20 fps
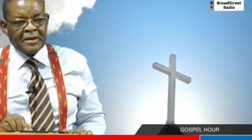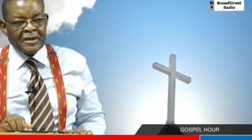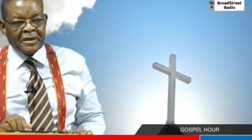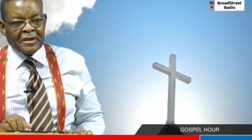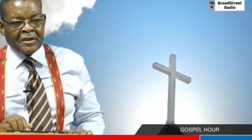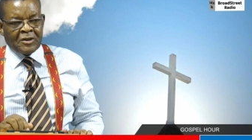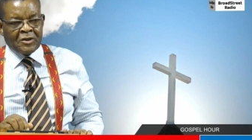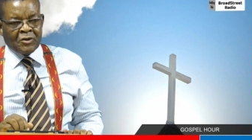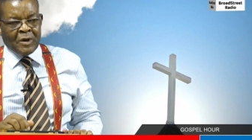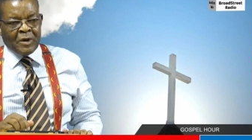
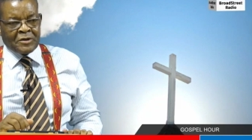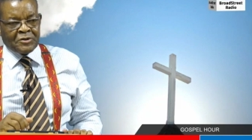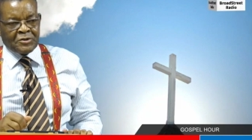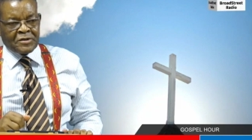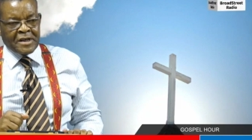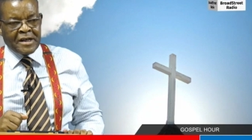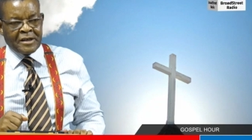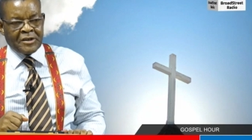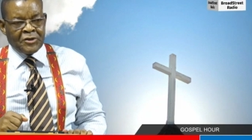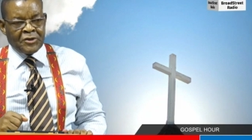I want to
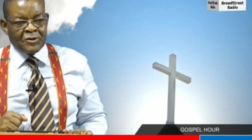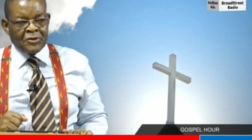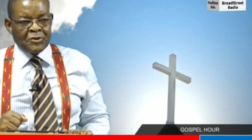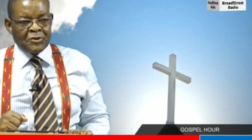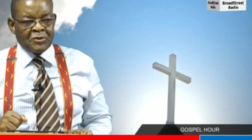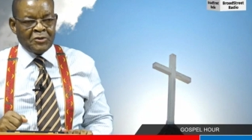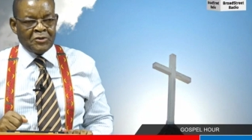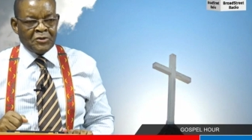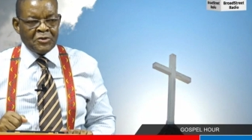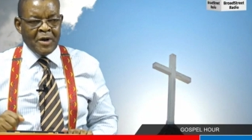thank
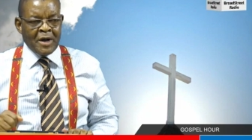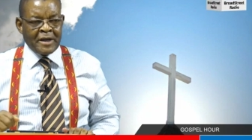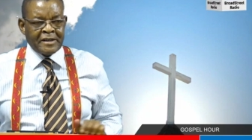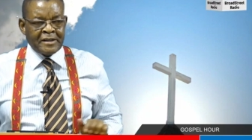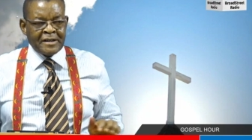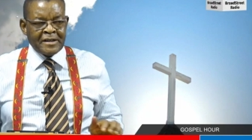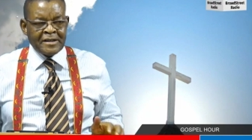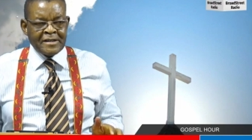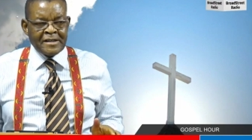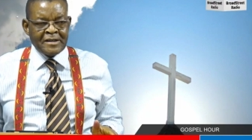you. You are the
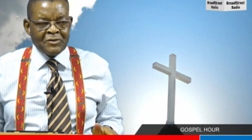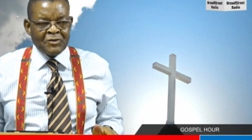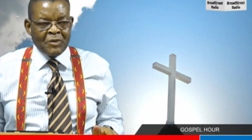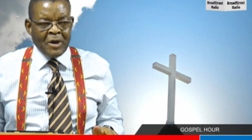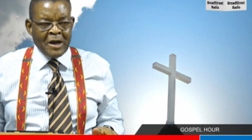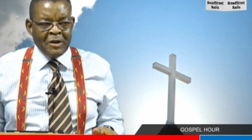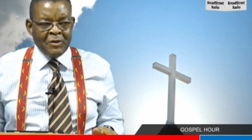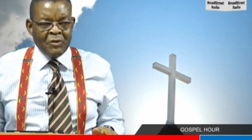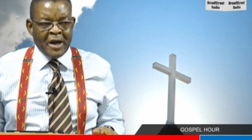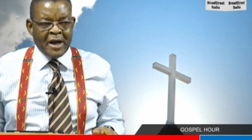reason
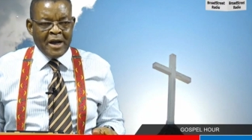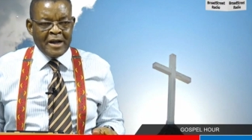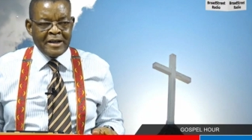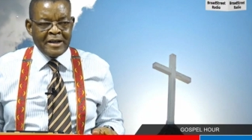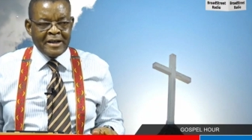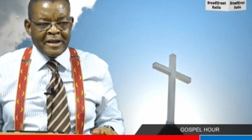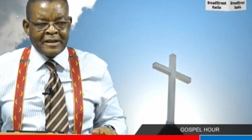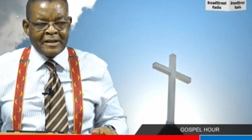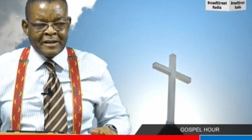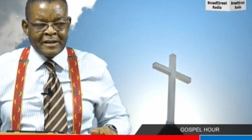why we are
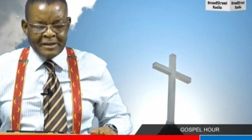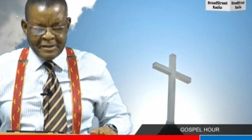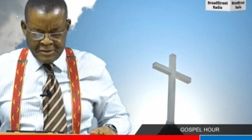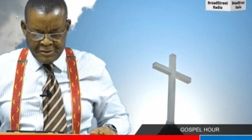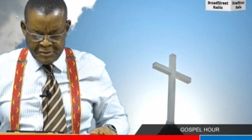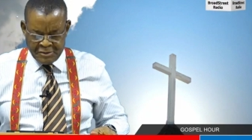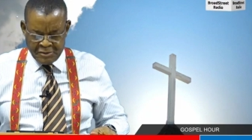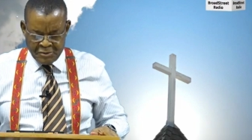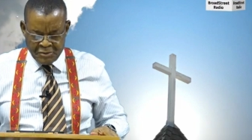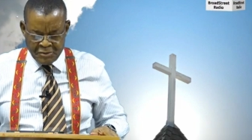here.
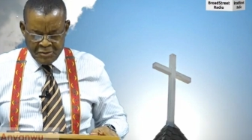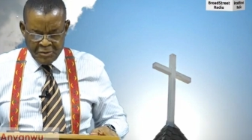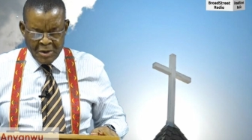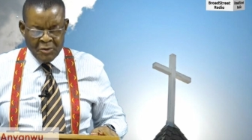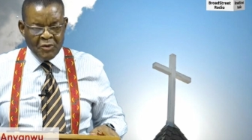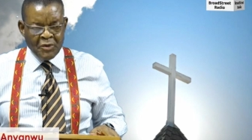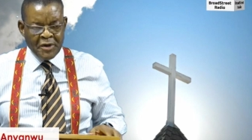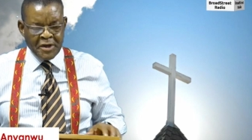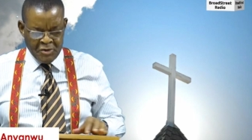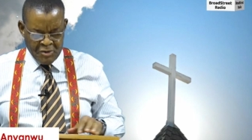When
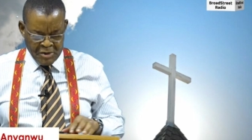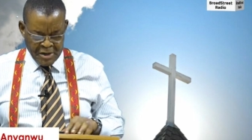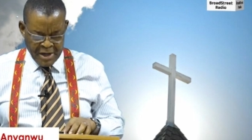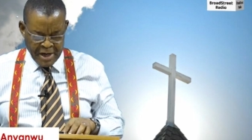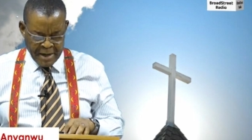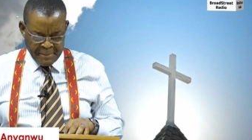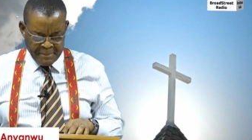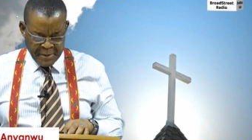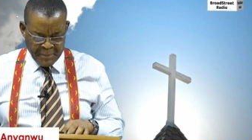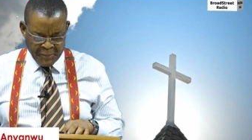we know
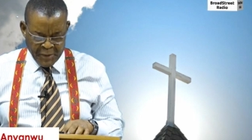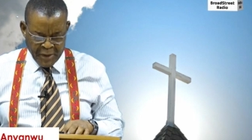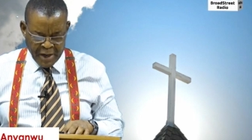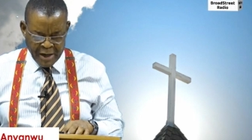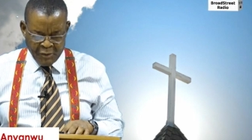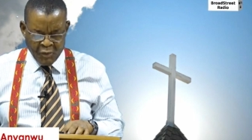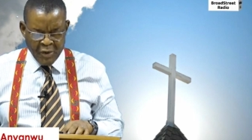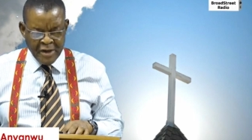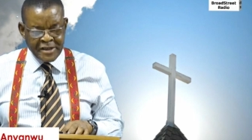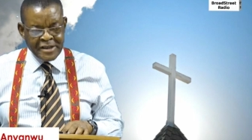that people are
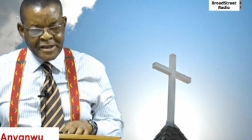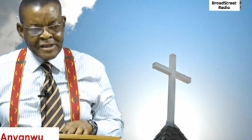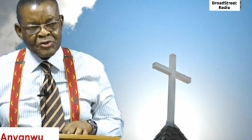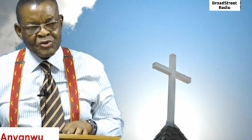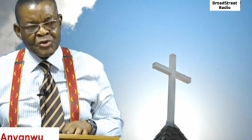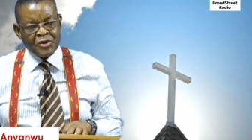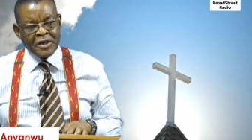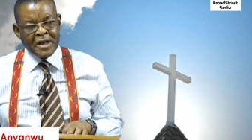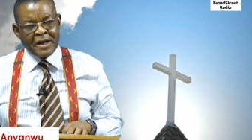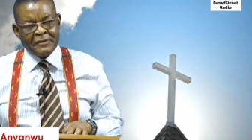waiting to
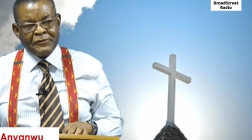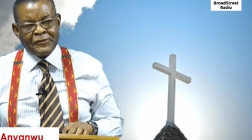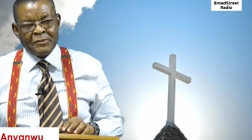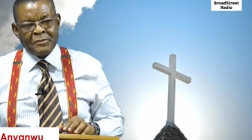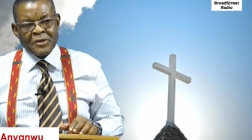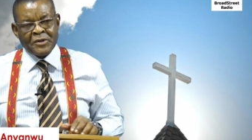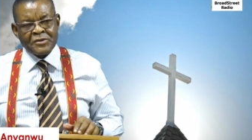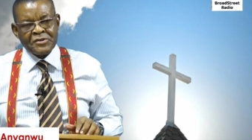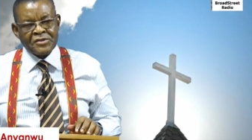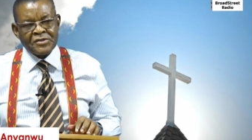hear from
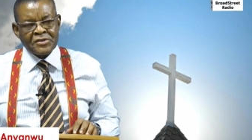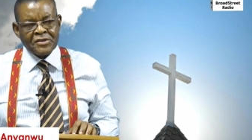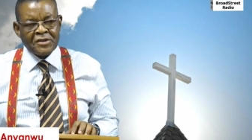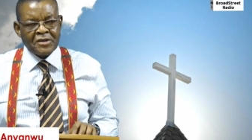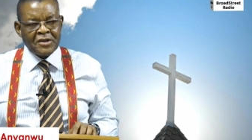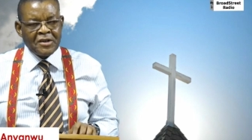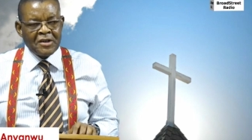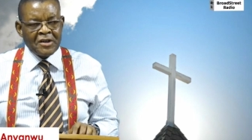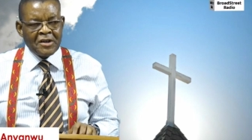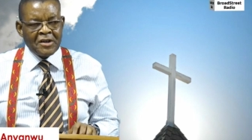us,
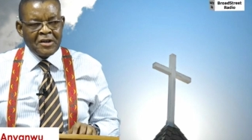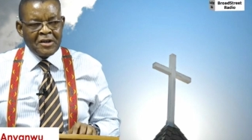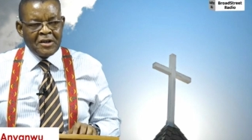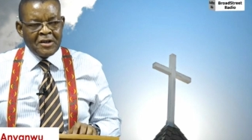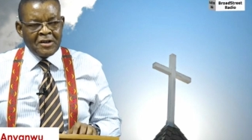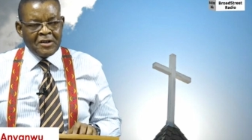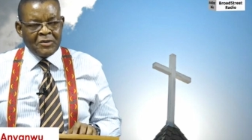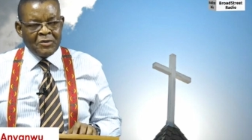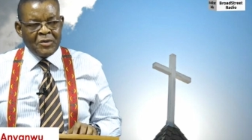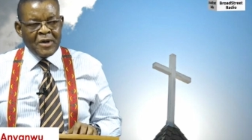
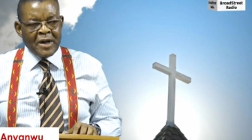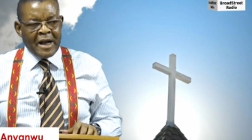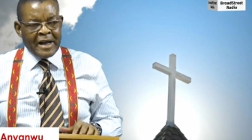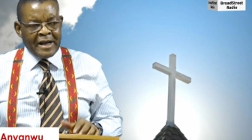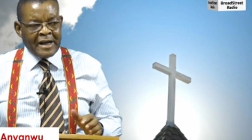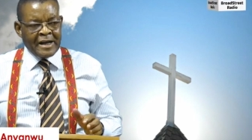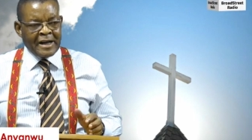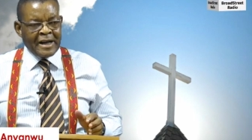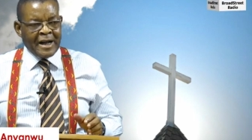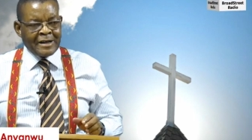we are
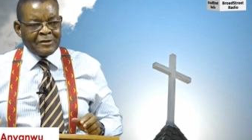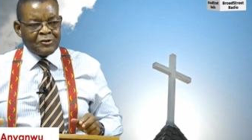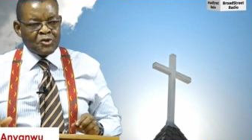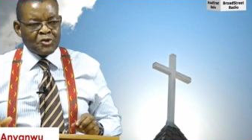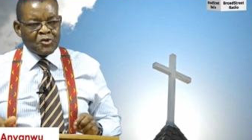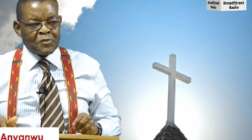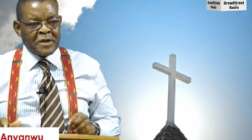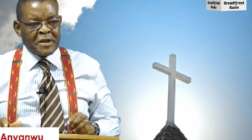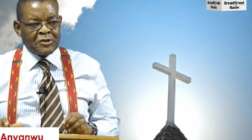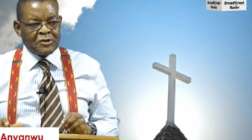eager to
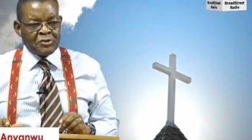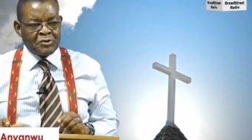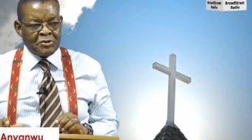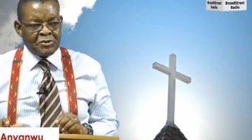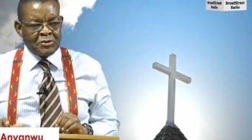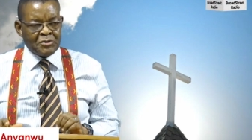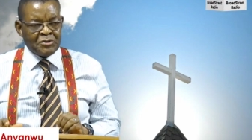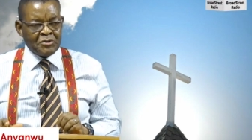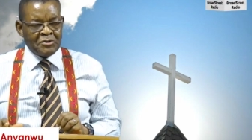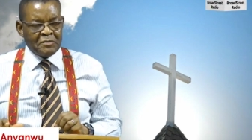speak to
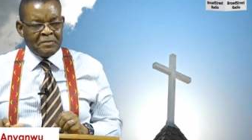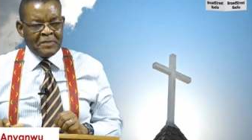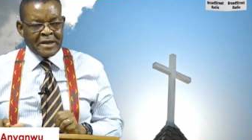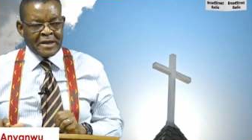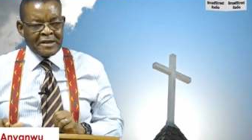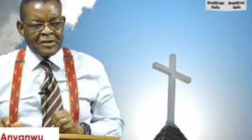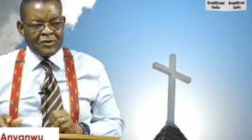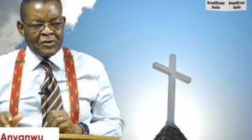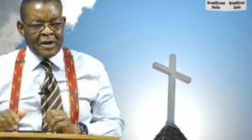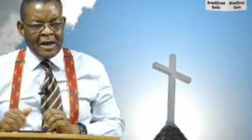you,
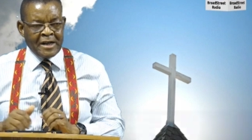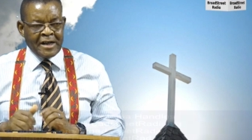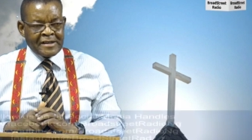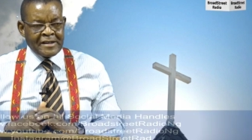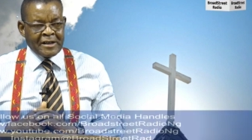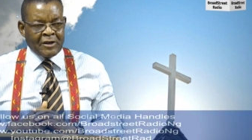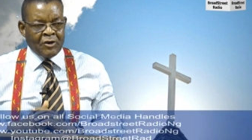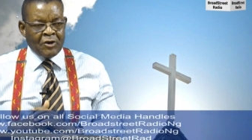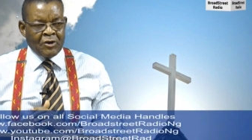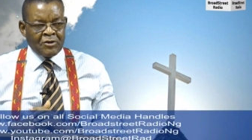particularly
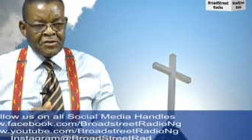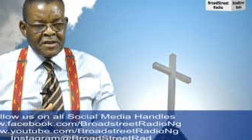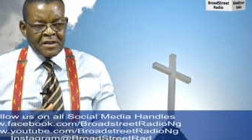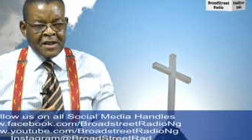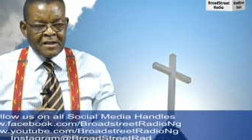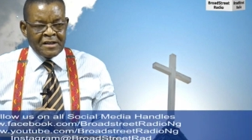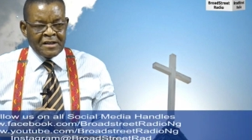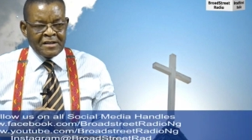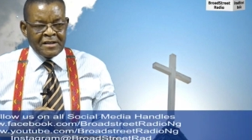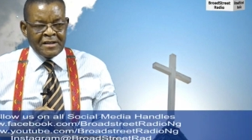as it
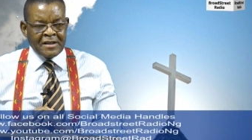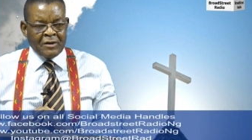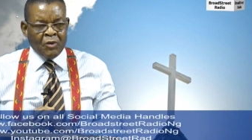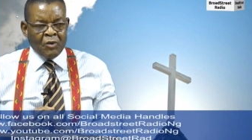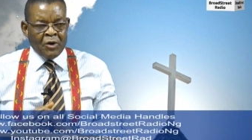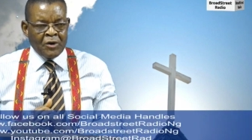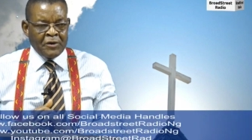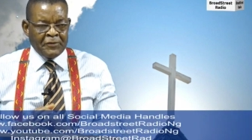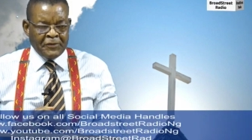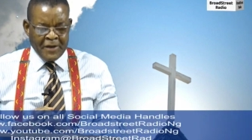concerns the
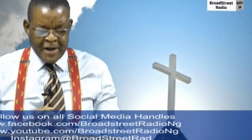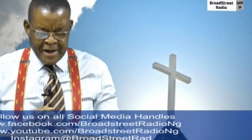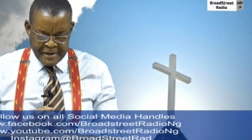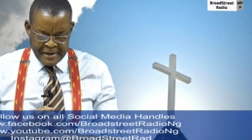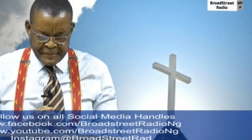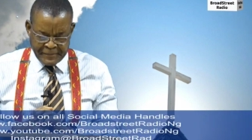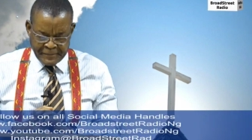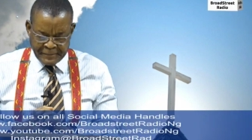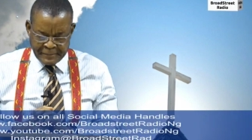word of life.